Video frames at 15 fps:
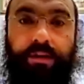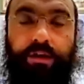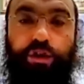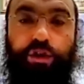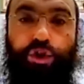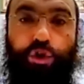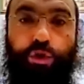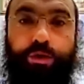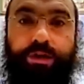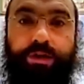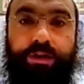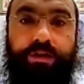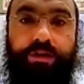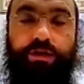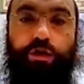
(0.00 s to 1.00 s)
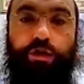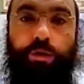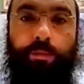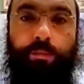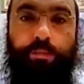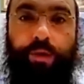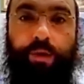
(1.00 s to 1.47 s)
chooses to
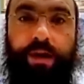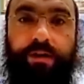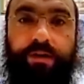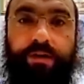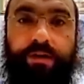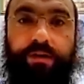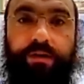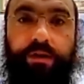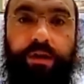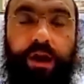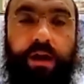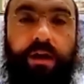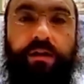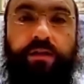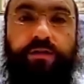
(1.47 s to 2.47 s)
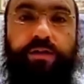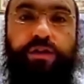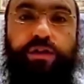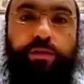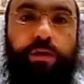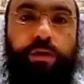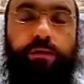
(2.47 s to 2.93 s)
embrace an
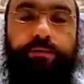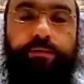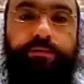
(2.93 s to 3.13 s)
individual,